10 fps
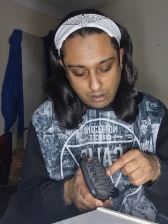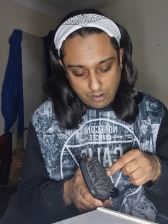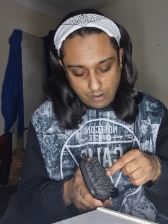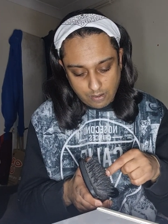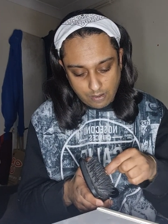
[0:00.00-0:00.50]

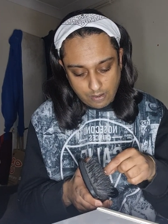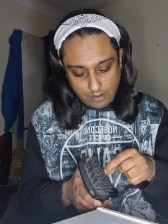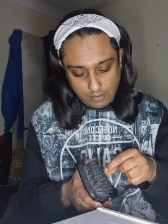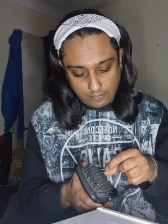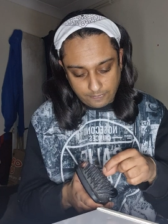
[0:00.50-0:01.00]

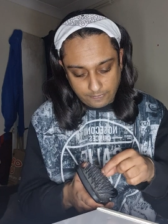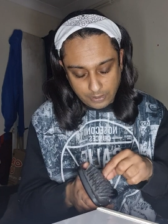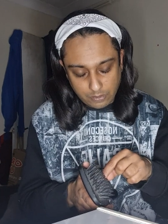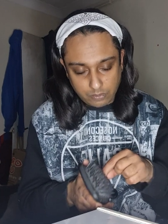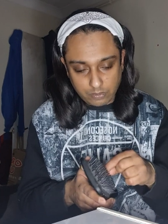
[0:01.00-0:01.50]
I
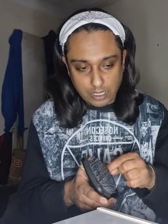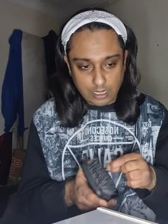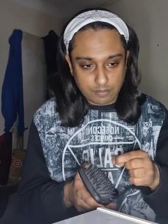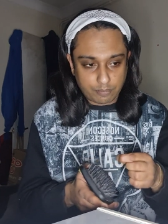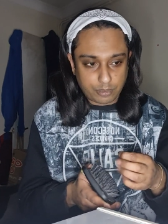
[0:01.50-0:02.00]
feel
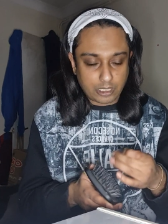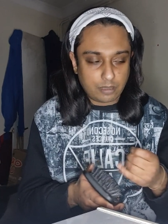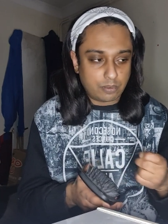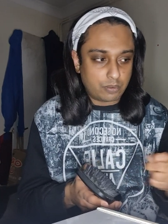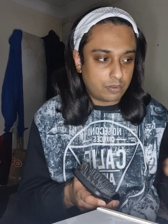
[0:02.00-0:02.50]
that
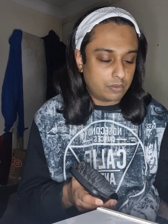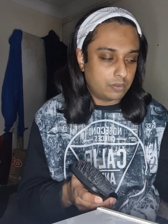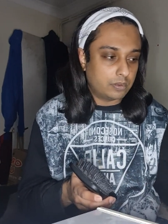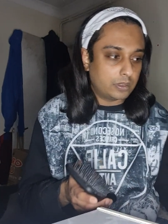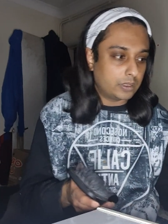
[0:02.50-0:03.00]

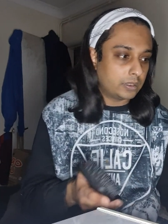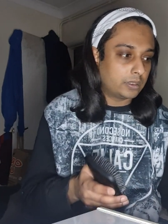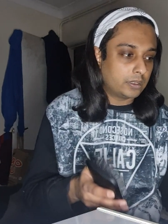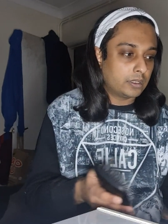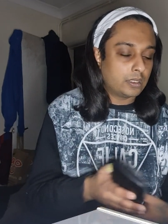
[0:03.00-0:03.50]
people,
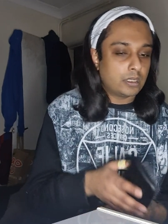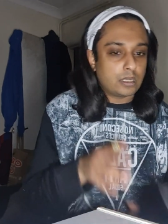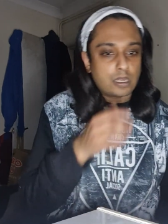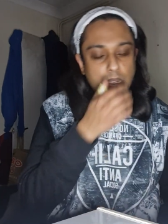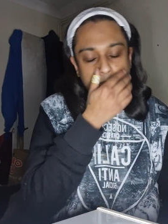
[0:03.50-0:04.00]

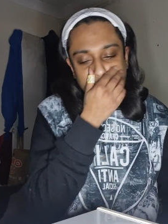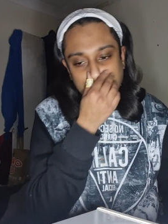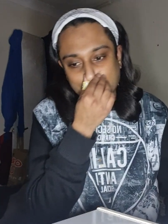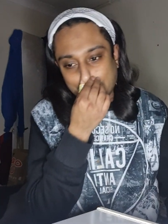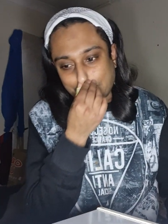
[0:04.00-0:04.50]
I mean,